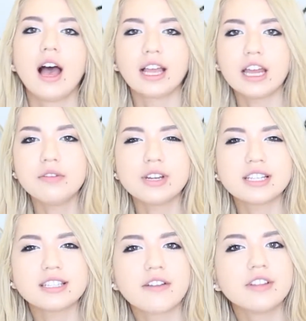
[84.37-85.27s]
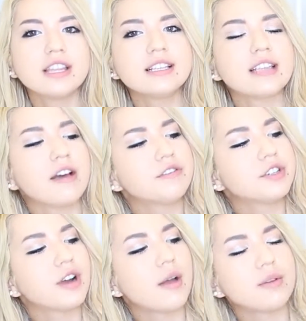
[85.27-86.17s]
I kind of rediscovered this
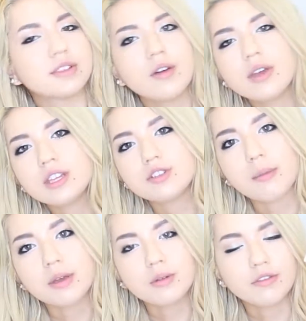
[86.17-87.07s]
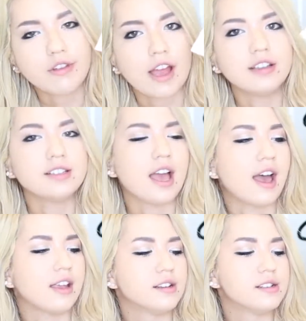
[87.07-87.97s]
after I was going shopping with a friend
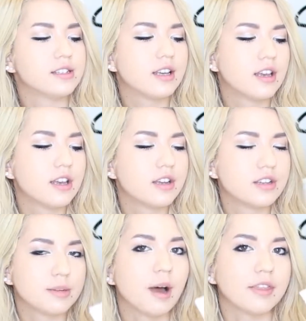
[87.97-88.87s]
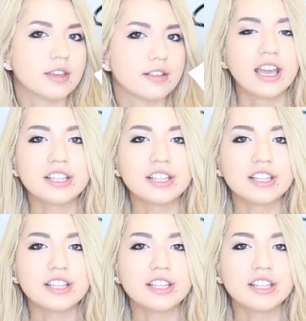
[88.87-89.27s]
and she bought this.